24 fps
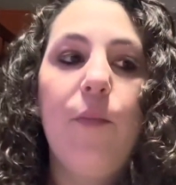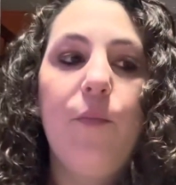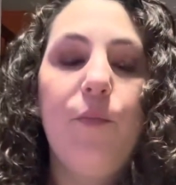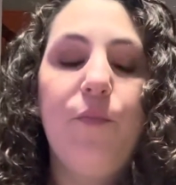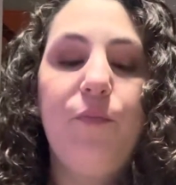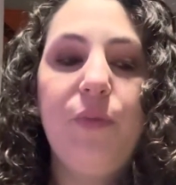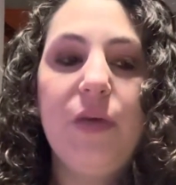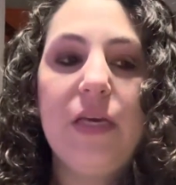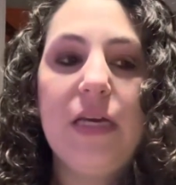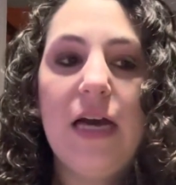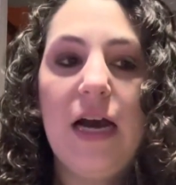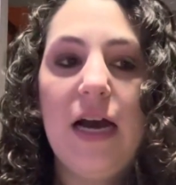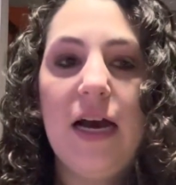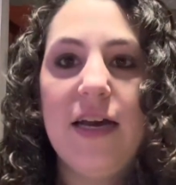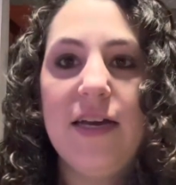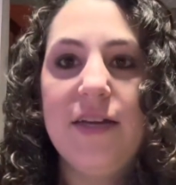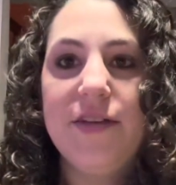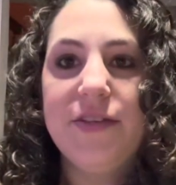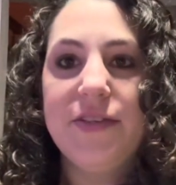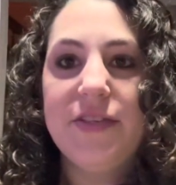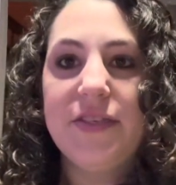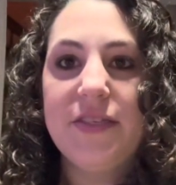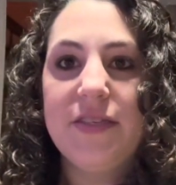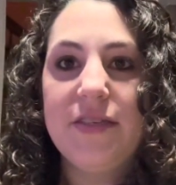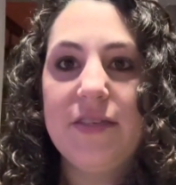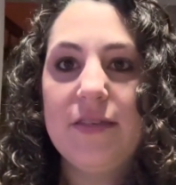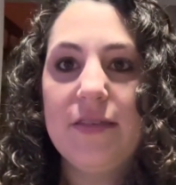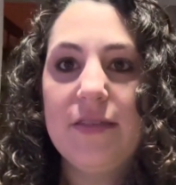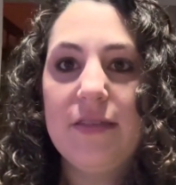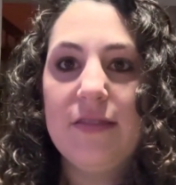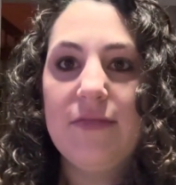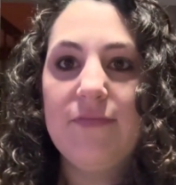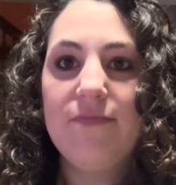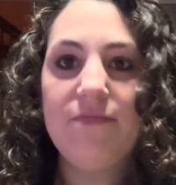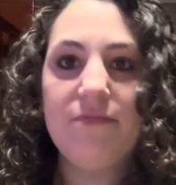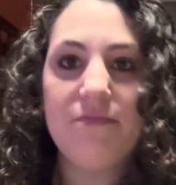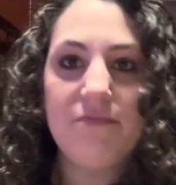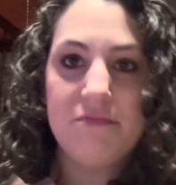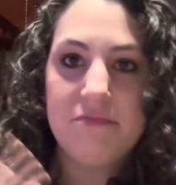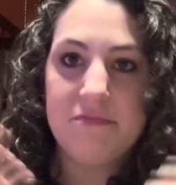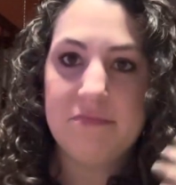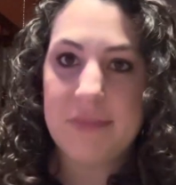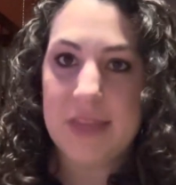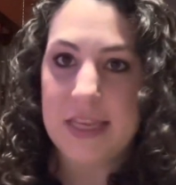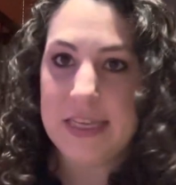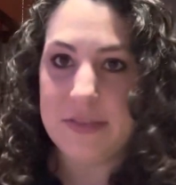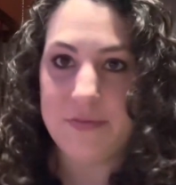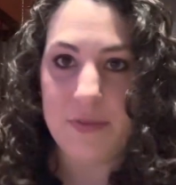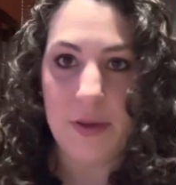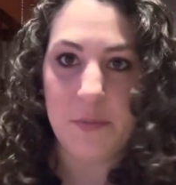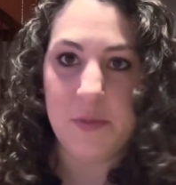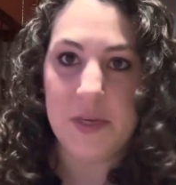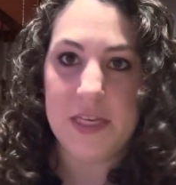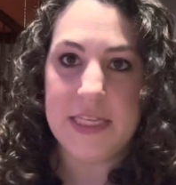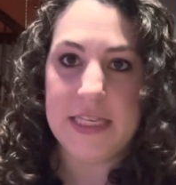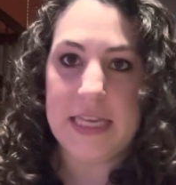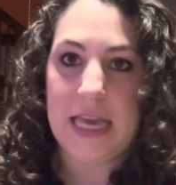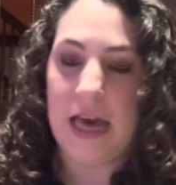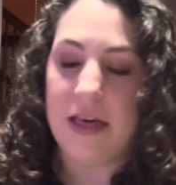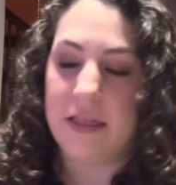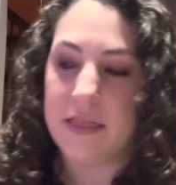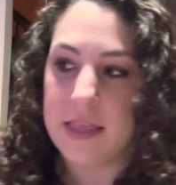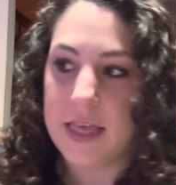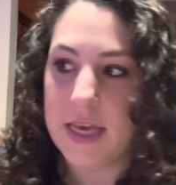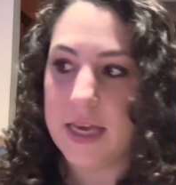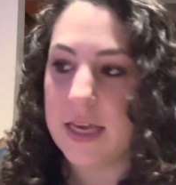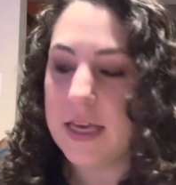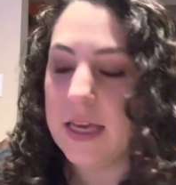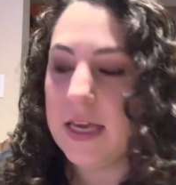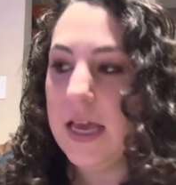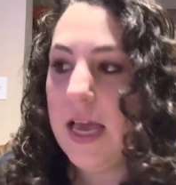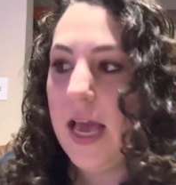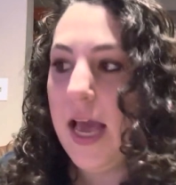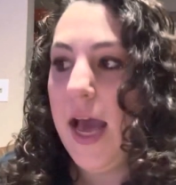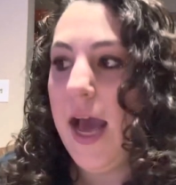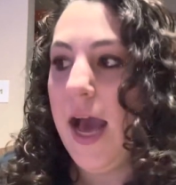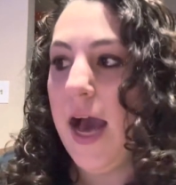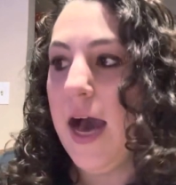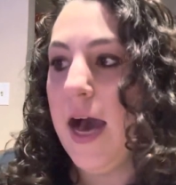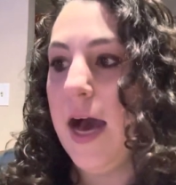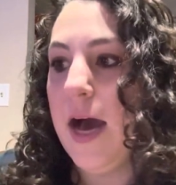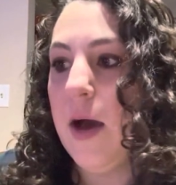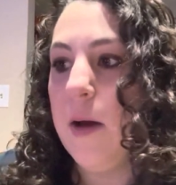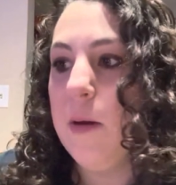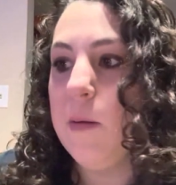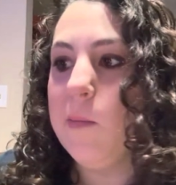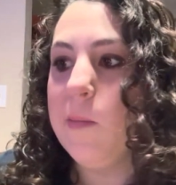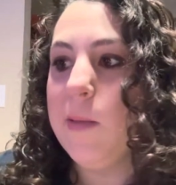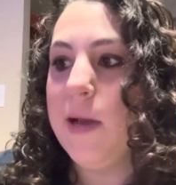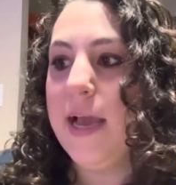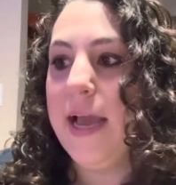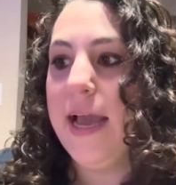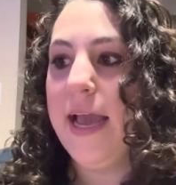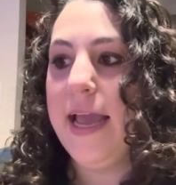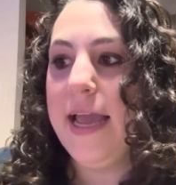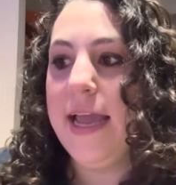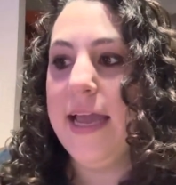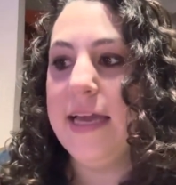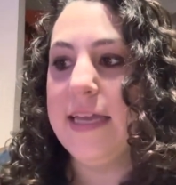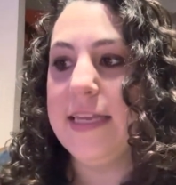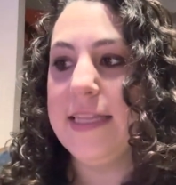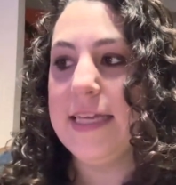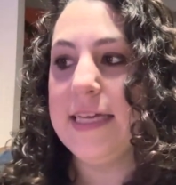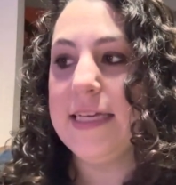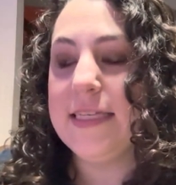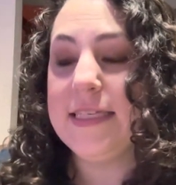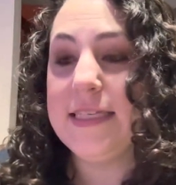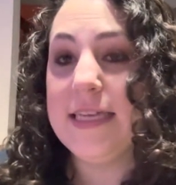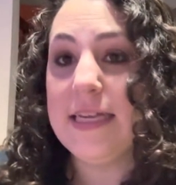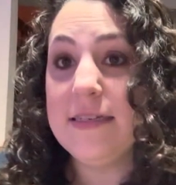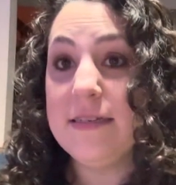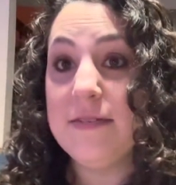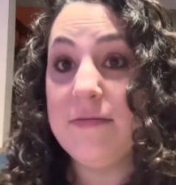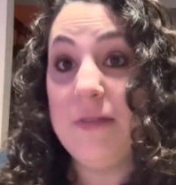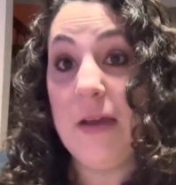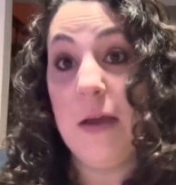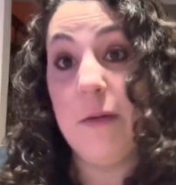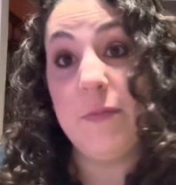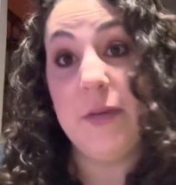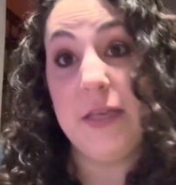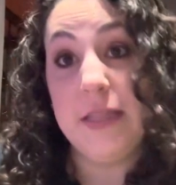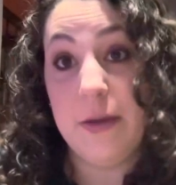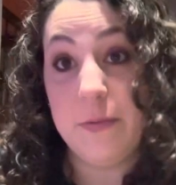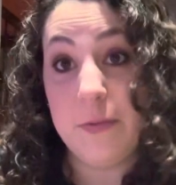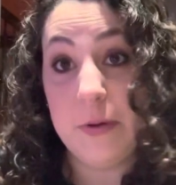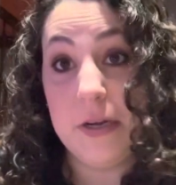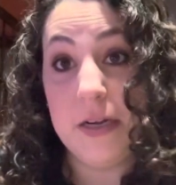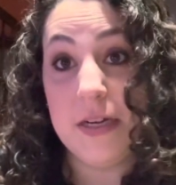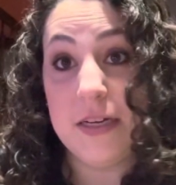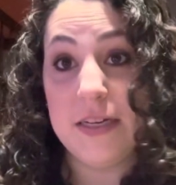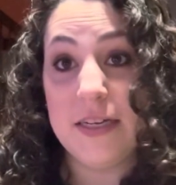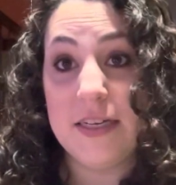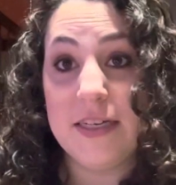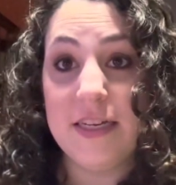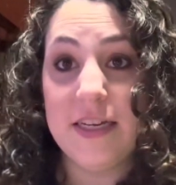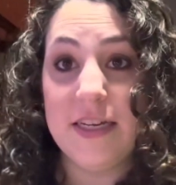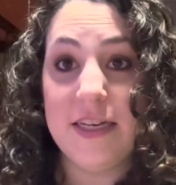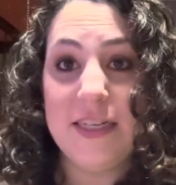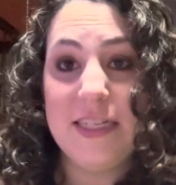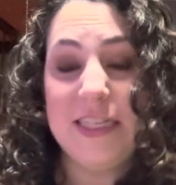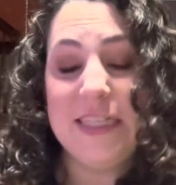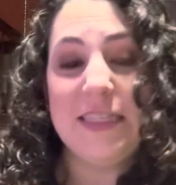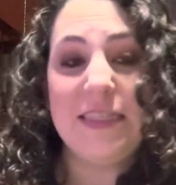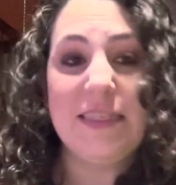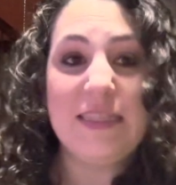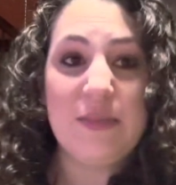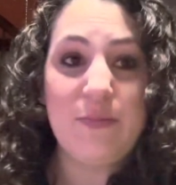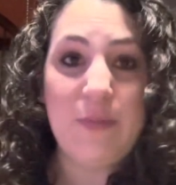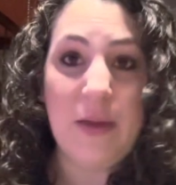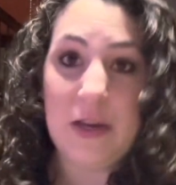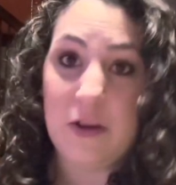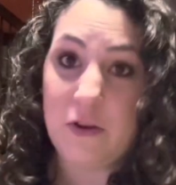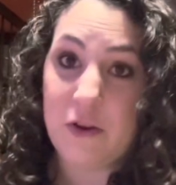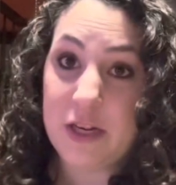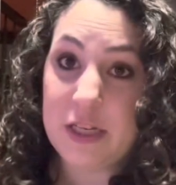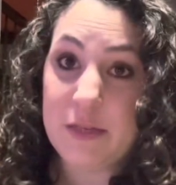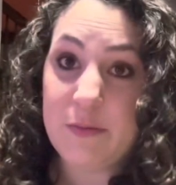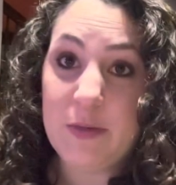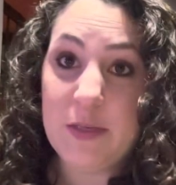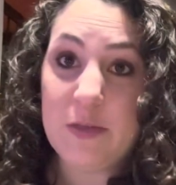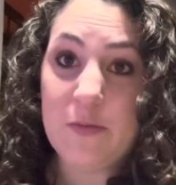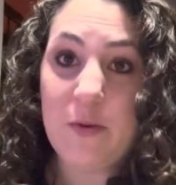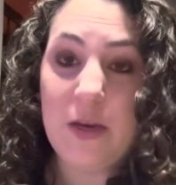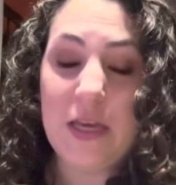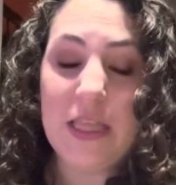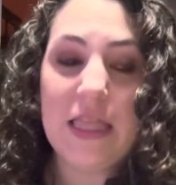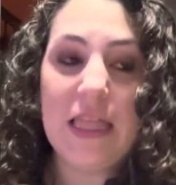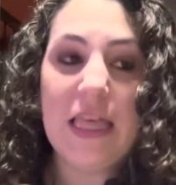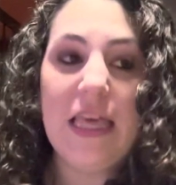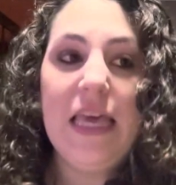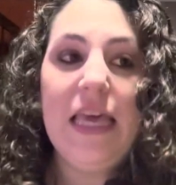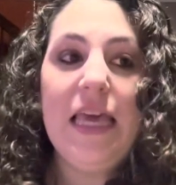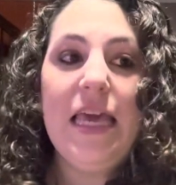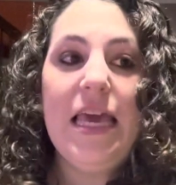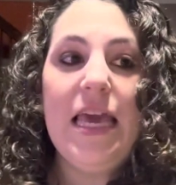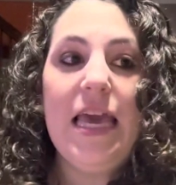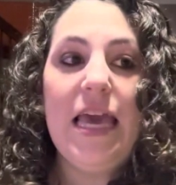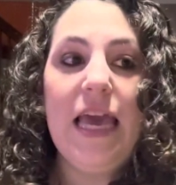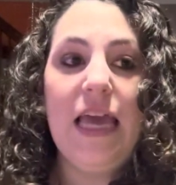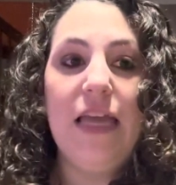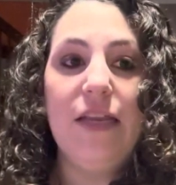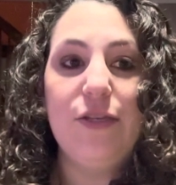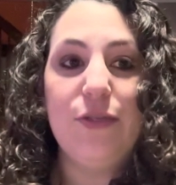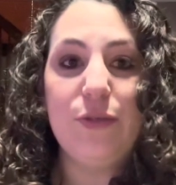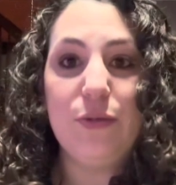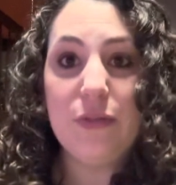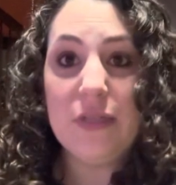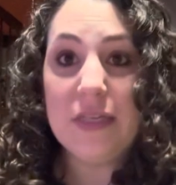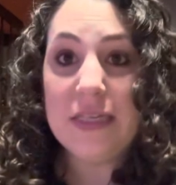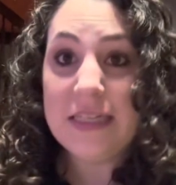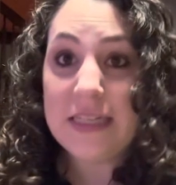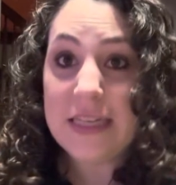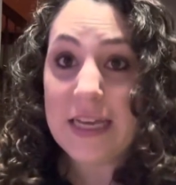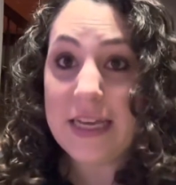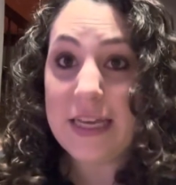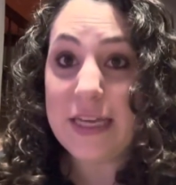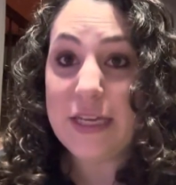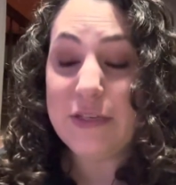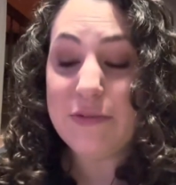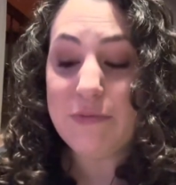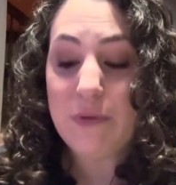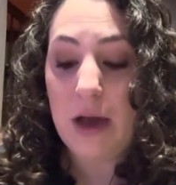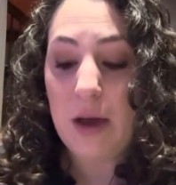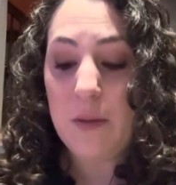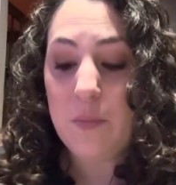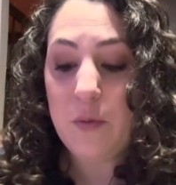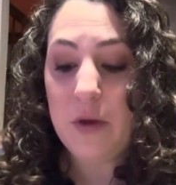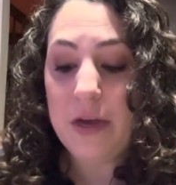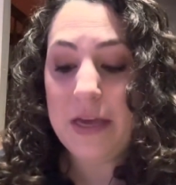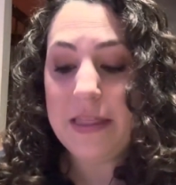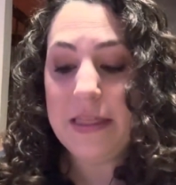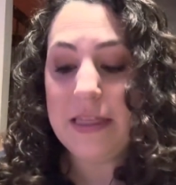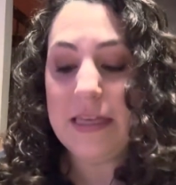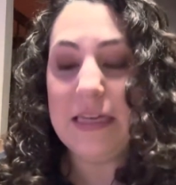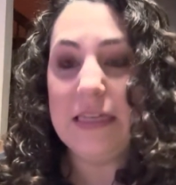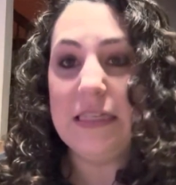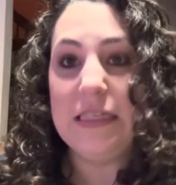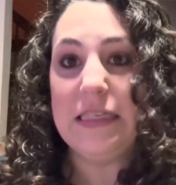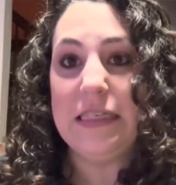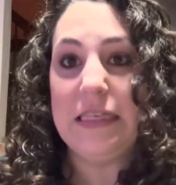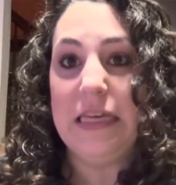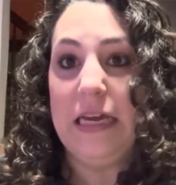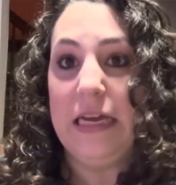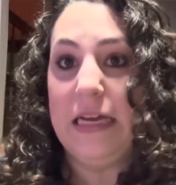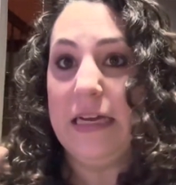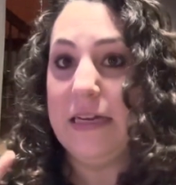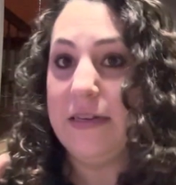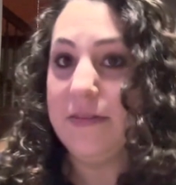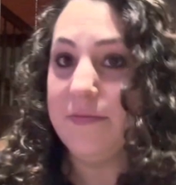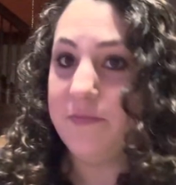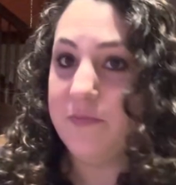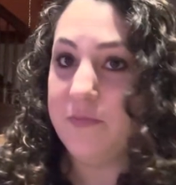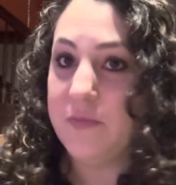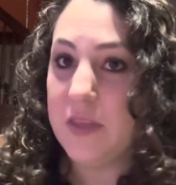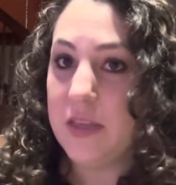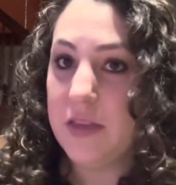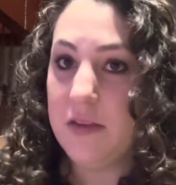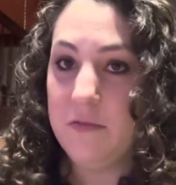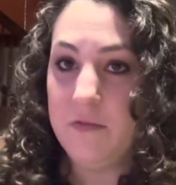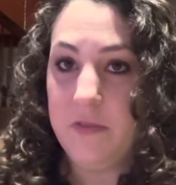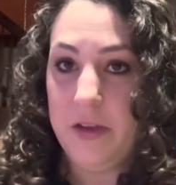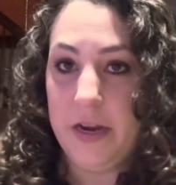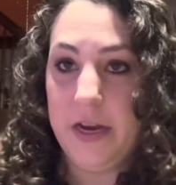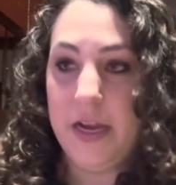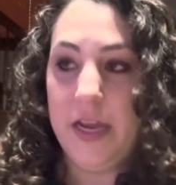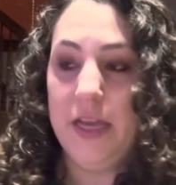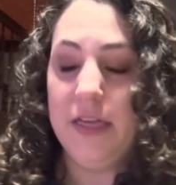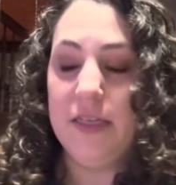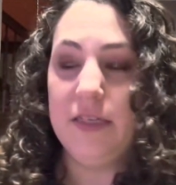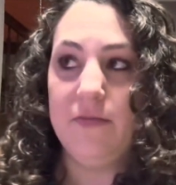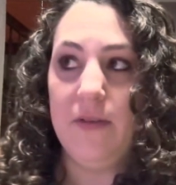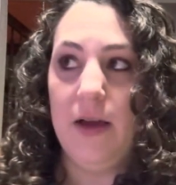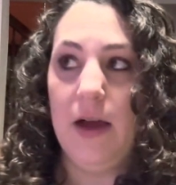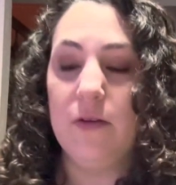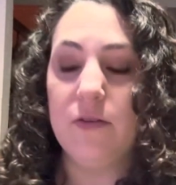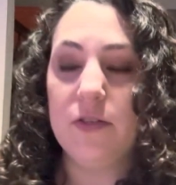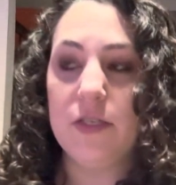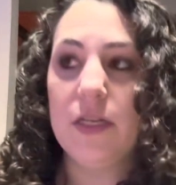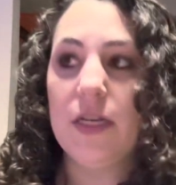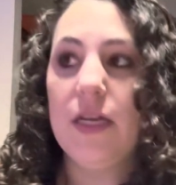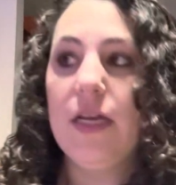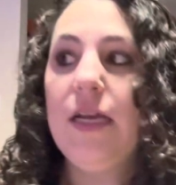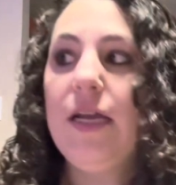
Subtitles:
because his family is Catholic, and the extended family that we're gonna spend Christmas with and do this Yankee swap with is like very devout.